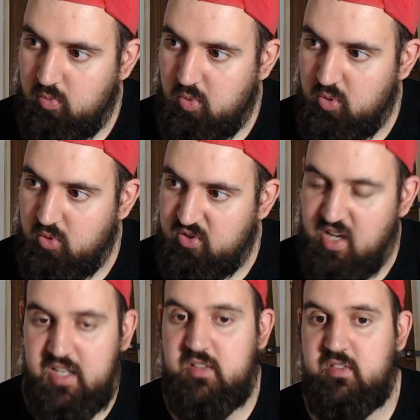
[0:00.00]
a
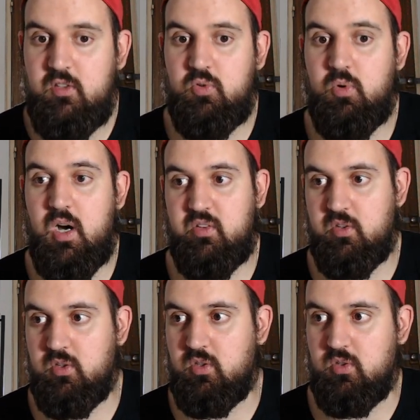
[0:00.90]
tendency towards
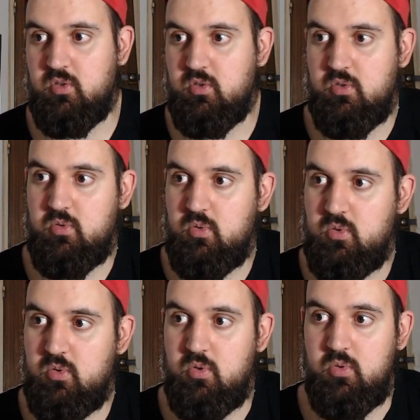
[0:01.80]
uh,
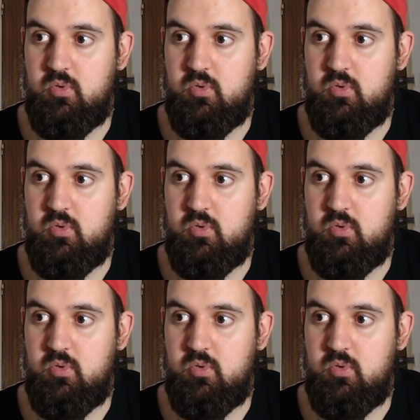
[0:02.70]
uh,